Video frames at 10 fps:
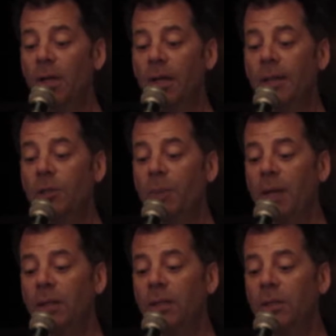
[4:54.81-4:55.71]
he'd
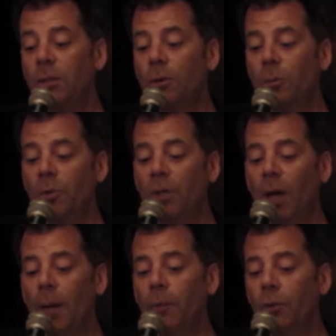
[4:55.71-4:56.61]
spent considerable
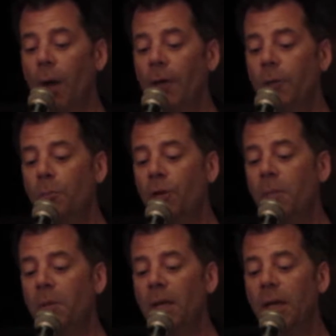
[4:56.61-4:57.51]
time trying to
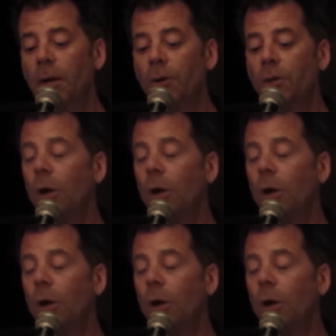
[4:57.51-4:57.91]
bring me here to